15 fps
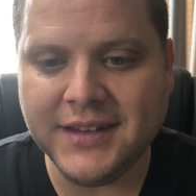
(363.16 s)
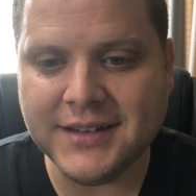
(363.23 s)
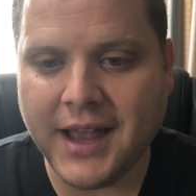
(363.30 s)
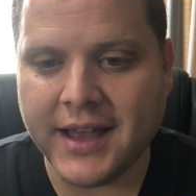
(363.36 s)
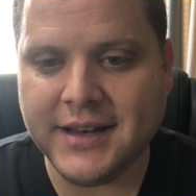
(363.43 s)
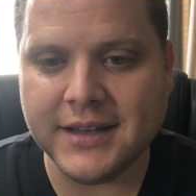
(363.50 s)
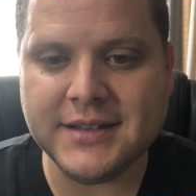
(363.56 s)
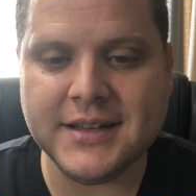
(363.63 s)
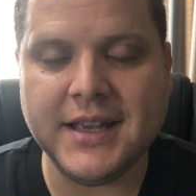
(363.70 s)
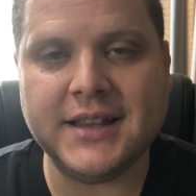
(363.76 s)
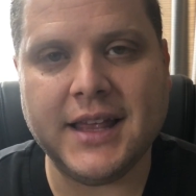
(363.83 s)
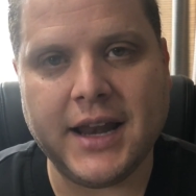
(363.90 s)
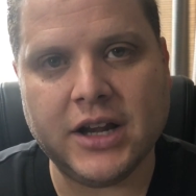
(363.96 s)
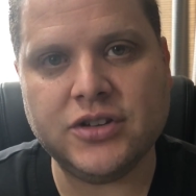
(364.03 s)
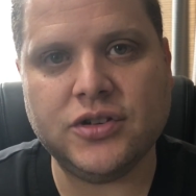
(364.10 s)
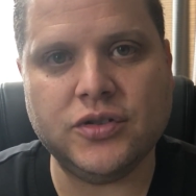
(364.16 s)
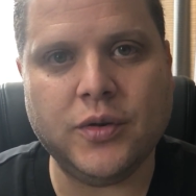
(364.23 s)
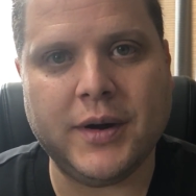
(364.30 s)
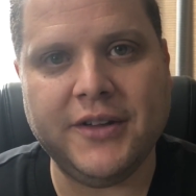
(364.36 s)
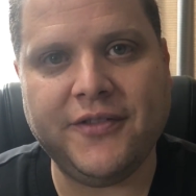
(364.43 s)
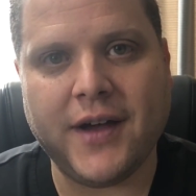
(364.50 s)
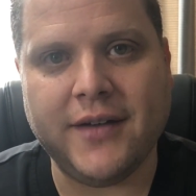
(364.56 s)
this guy doesn't get that extra
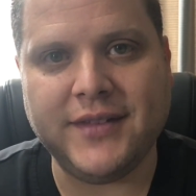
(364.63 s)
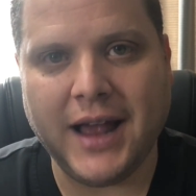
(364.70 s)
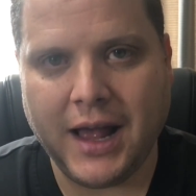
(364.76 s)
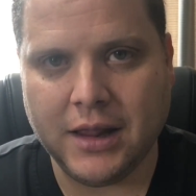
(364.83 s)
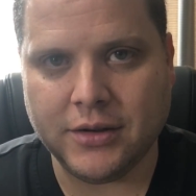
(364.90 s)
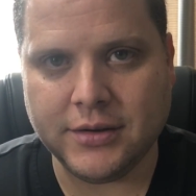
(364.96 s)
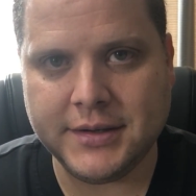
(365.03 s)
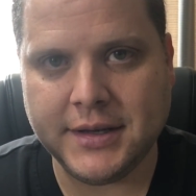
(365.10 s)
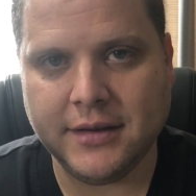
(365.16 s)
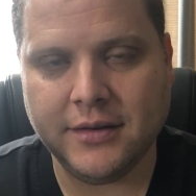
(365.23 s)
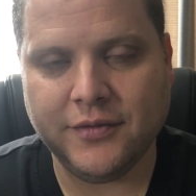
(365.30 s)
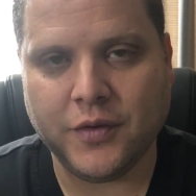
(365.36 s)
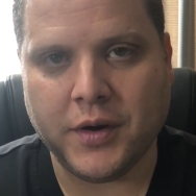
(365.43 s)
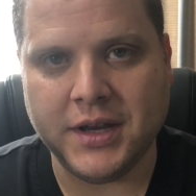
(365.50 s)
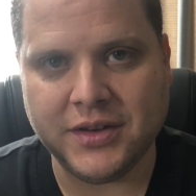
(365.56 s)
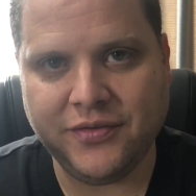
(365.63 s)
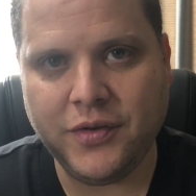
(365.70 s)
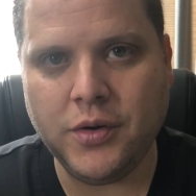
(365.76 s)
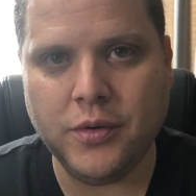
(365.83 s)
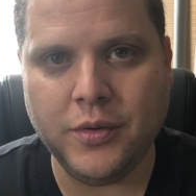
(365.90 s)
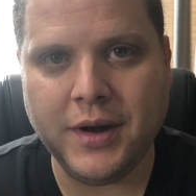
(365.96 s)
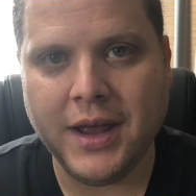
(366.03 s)
$25 for his
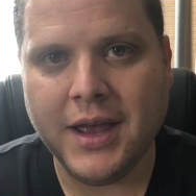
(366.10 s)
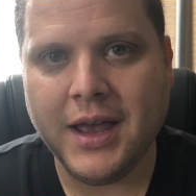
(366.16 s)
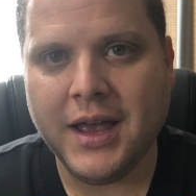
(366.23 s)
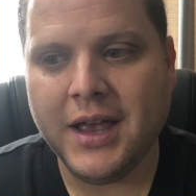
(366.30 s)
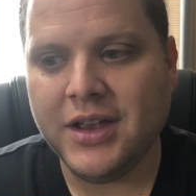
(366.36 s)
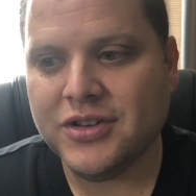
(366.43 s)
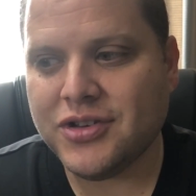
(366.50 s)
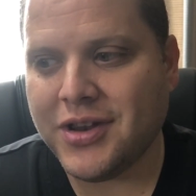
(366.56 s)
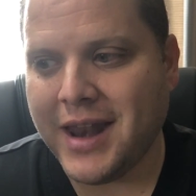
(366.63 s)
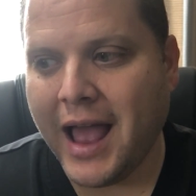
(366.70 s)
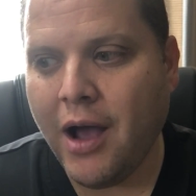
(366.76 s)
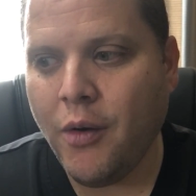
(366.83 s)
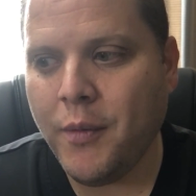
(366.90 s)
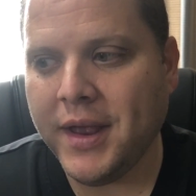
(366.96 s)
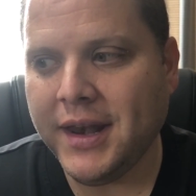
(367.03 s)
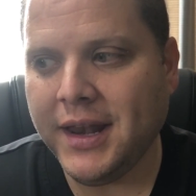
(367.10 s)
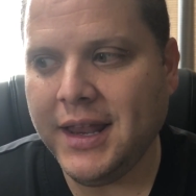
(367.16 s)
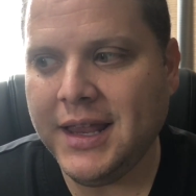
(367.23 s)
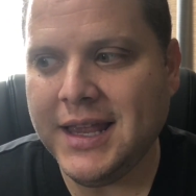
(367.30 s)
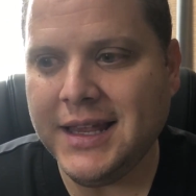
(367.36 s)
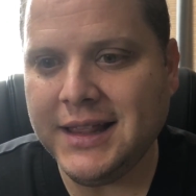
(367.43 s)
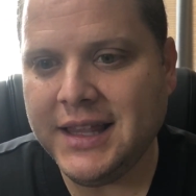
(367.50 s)
food, so now when
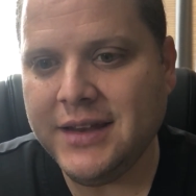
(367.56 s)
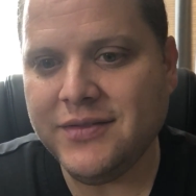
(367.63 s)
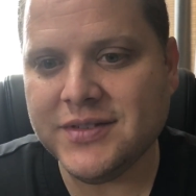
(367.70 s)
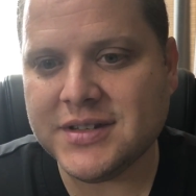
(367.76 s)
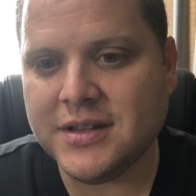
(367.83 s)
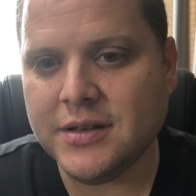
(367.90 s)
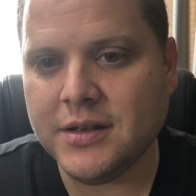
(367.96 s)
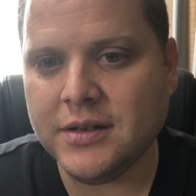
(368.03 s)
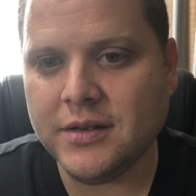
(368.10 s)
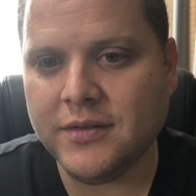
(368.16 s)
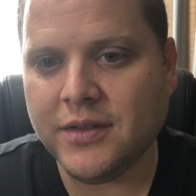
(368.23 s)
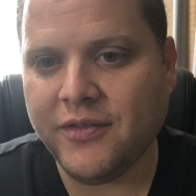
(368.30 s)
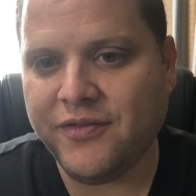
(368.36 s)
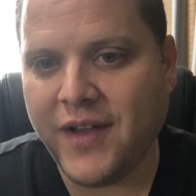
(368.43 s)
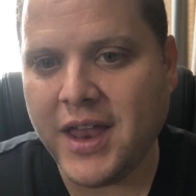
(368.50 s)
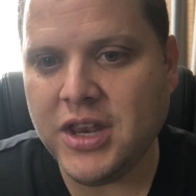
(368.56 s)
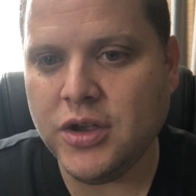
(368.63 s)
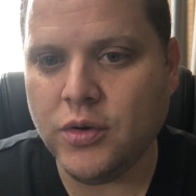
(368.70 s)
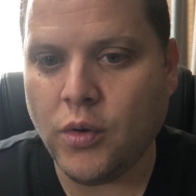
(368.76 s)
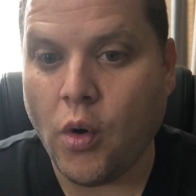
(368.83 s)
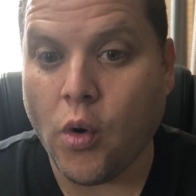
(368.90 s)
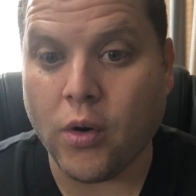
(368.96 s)
he leaves the, the
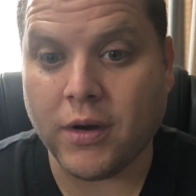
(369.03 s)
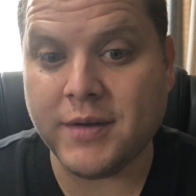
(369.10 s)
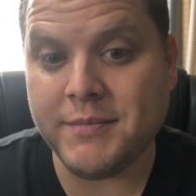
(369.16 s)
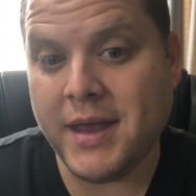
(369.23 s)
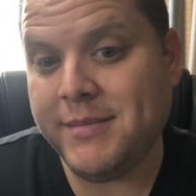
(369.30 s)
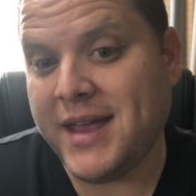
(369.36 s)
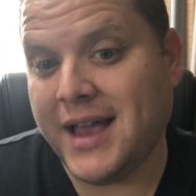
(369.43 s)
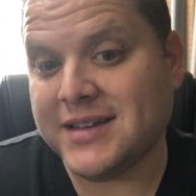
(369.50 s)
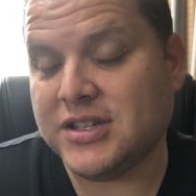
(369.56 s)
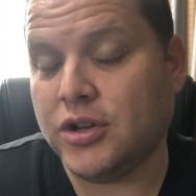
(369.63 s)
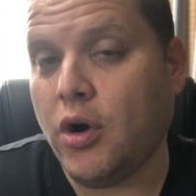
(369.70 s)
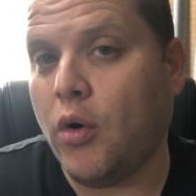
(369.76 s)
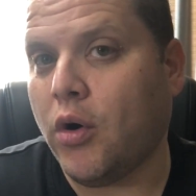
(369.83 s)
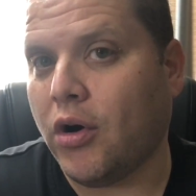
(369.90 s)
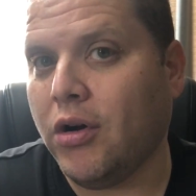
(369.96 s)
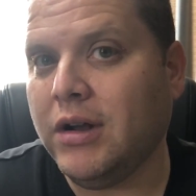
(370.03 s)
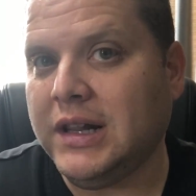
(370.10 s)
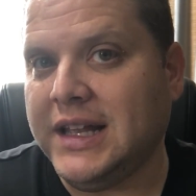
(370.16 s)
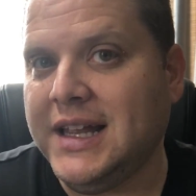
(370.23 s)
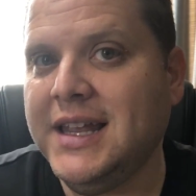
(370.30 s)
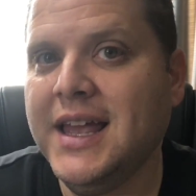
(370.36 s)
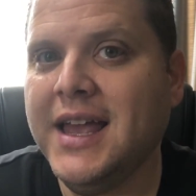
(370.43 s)
venue or maybe has to go
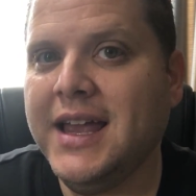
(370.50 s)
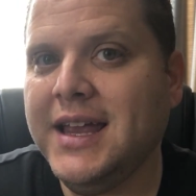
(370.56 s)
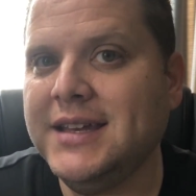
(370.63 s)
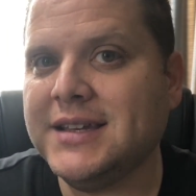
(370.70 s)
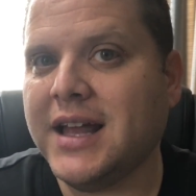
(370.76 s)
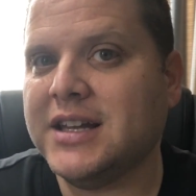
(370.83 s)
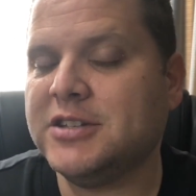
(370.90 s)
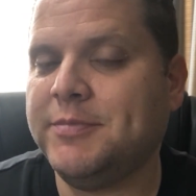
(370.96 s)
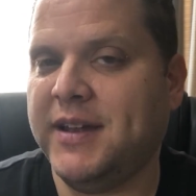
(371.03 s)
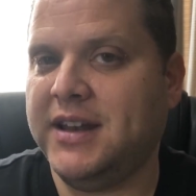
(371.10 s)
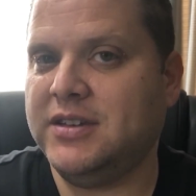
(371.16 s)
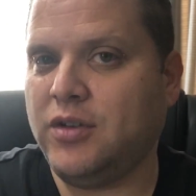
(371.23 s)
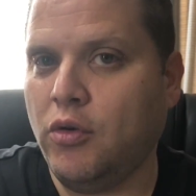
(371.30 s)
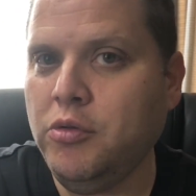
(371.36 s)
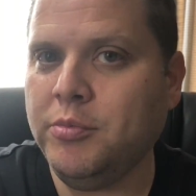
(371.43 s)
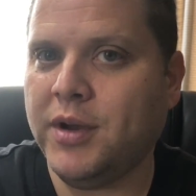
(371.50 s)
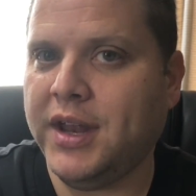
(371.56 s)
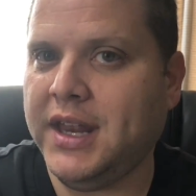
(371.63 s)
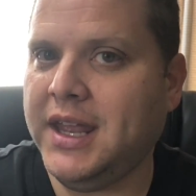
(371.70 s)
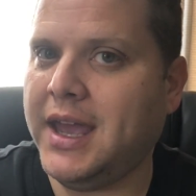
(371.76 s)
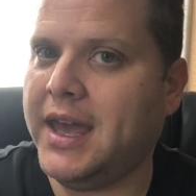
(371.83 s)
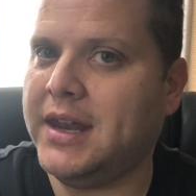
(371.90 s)
early, he's got to spend his own
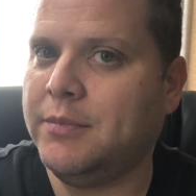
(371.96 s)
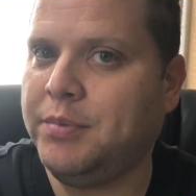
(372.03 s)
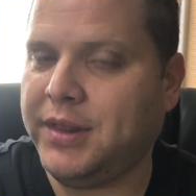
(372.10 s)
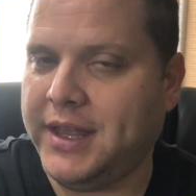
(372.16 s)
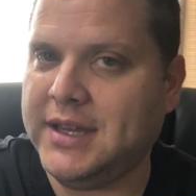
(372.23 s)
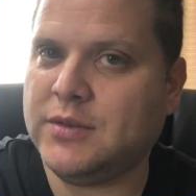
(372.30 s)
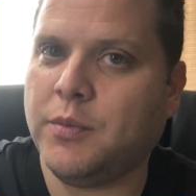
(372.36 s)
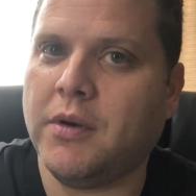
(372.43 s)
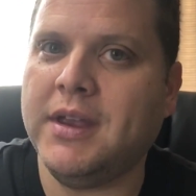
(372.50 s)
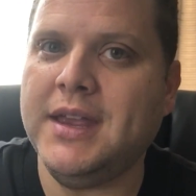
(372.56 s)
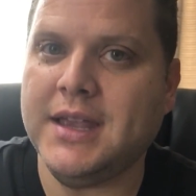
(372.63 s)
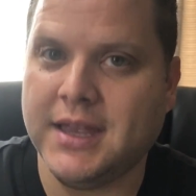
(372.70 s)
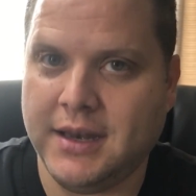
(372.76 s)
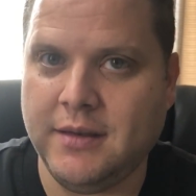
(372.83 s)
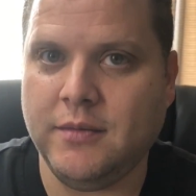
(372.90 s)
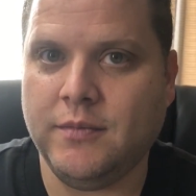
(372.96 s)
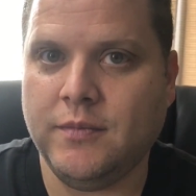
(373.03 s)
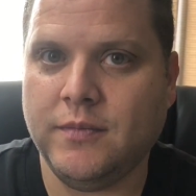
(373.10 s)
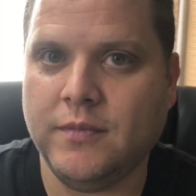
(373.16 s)
money at a place where he can